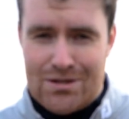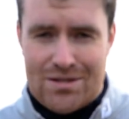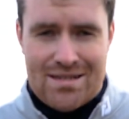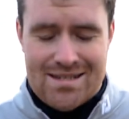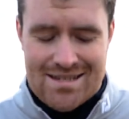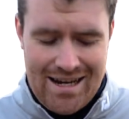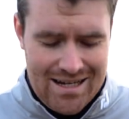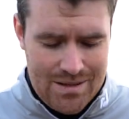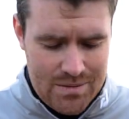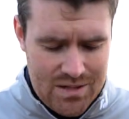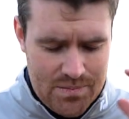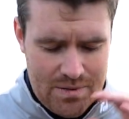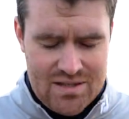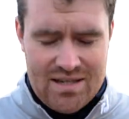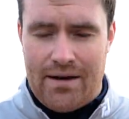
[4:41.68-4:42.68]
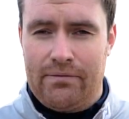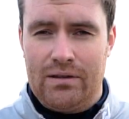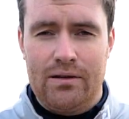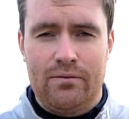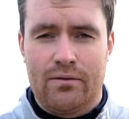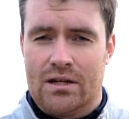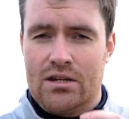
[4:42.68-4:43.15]
It's designed
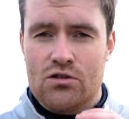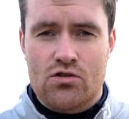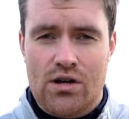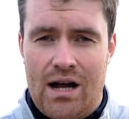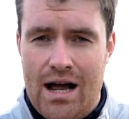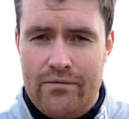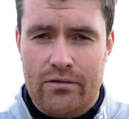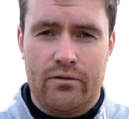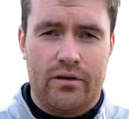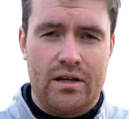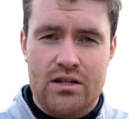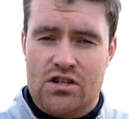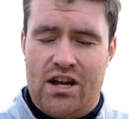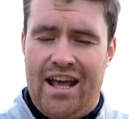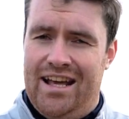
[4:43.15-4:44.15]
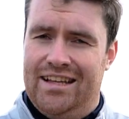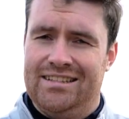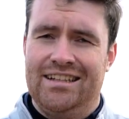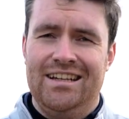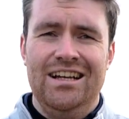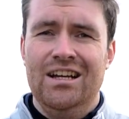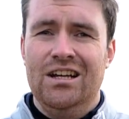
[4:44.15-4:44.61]
specifically for each driver, for each head,
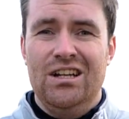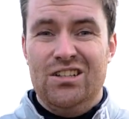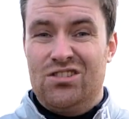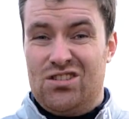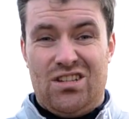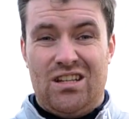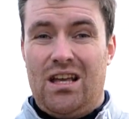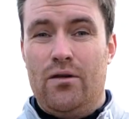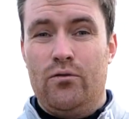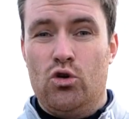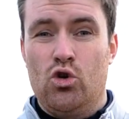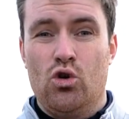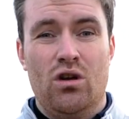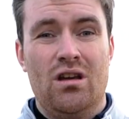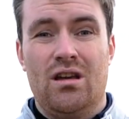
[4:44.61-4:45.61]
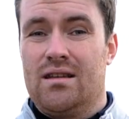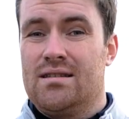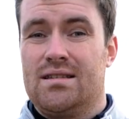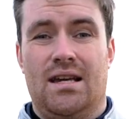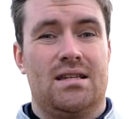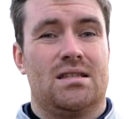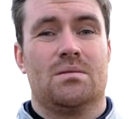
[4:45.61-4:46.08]
just to give you
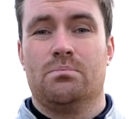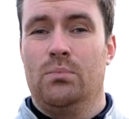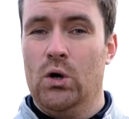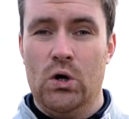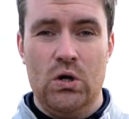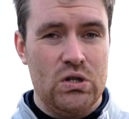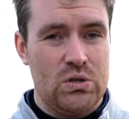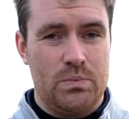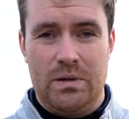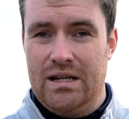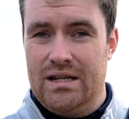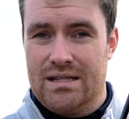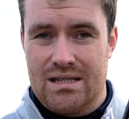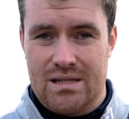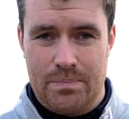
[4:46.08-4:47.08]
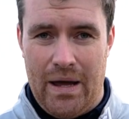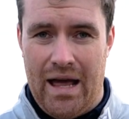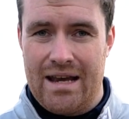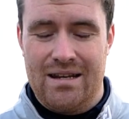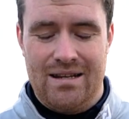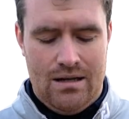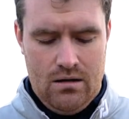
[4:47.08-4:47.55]
consistent ball speed,
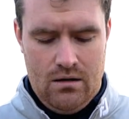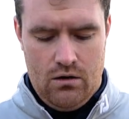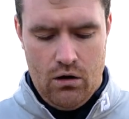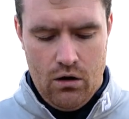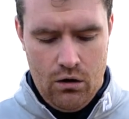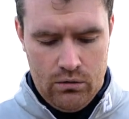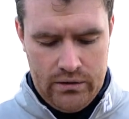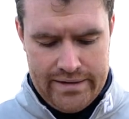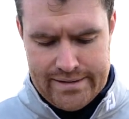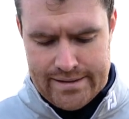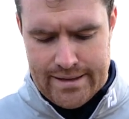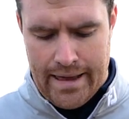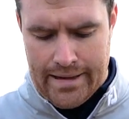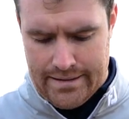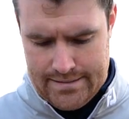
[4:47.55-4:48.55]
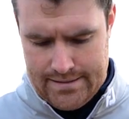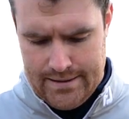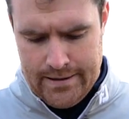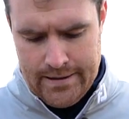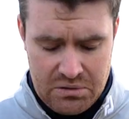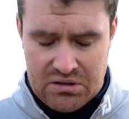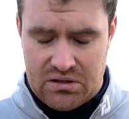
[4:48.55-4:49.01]
spin, all these things.
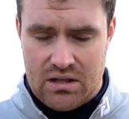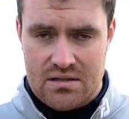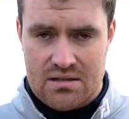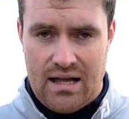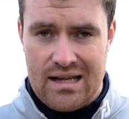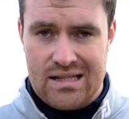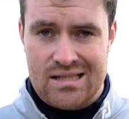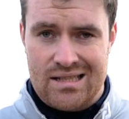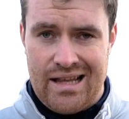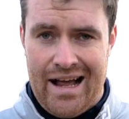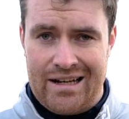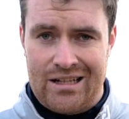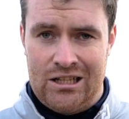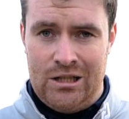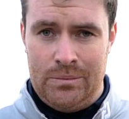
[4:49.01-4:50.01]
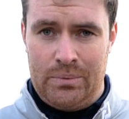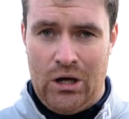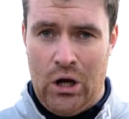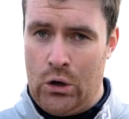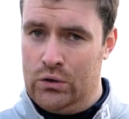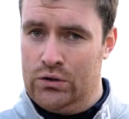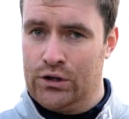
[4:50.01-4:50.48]
But does that stack up
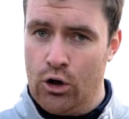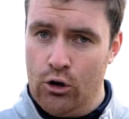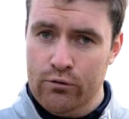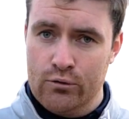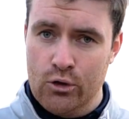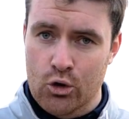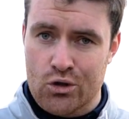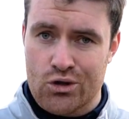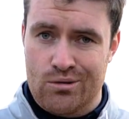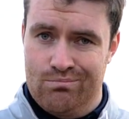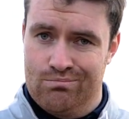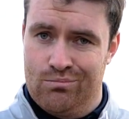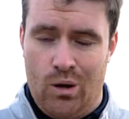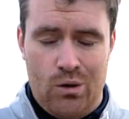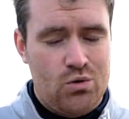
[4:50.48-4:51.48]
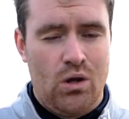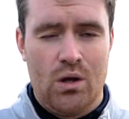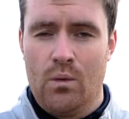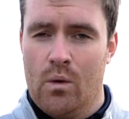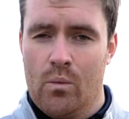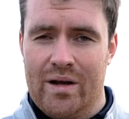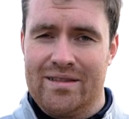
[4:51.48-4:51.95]
out on the golf course? Well, there's only
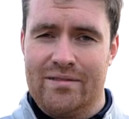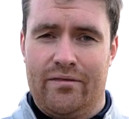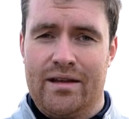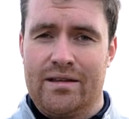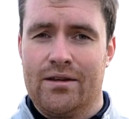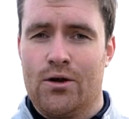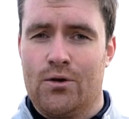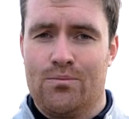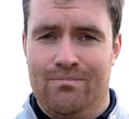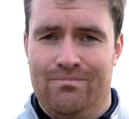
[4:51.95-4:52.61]
one way to find out.